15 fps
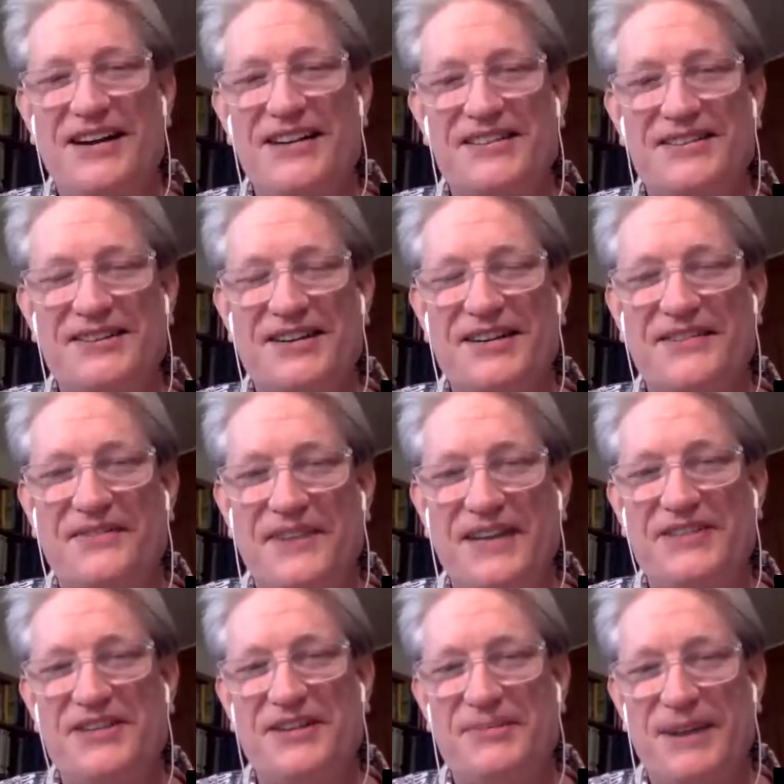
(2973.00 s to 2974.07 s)
there a
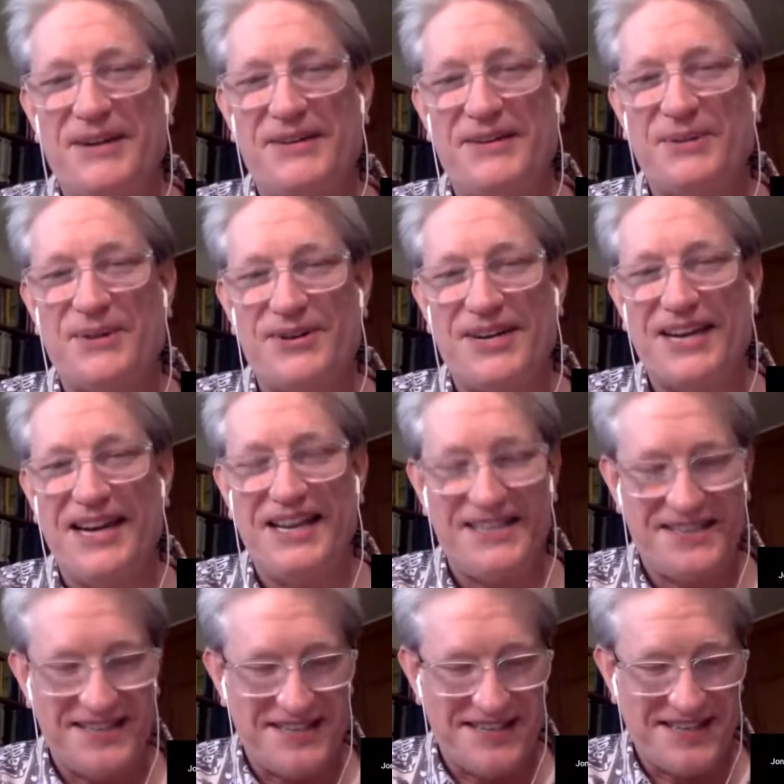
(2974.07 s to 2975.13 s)
confession about burned
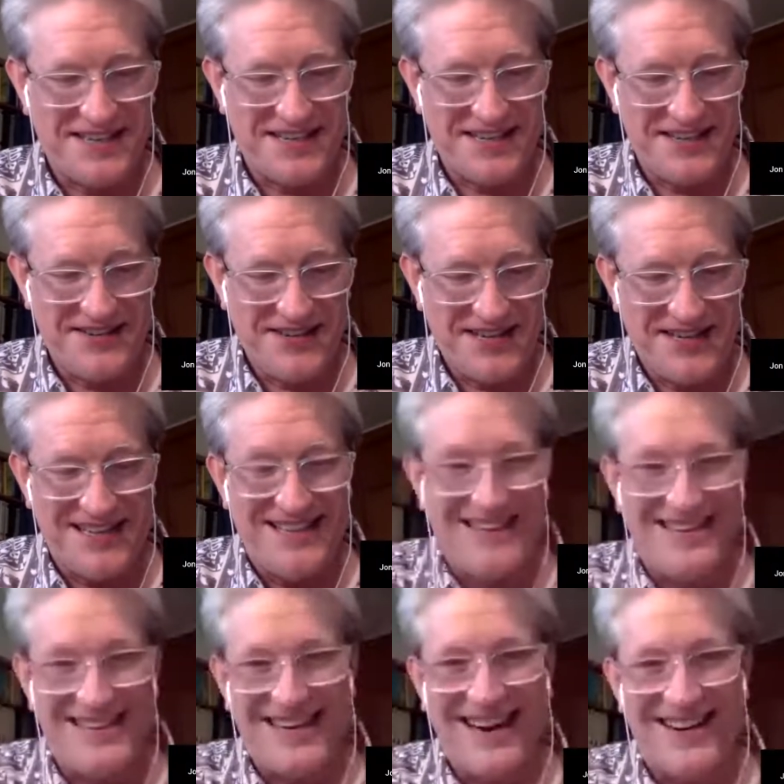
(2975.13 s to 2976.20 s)
cakes you need to
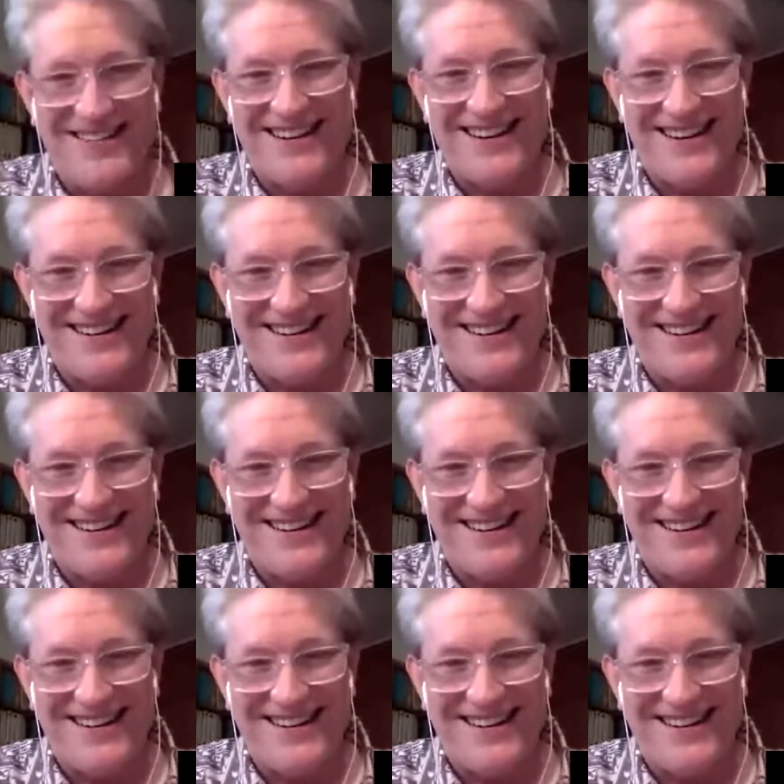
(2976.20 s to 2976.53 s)
share here?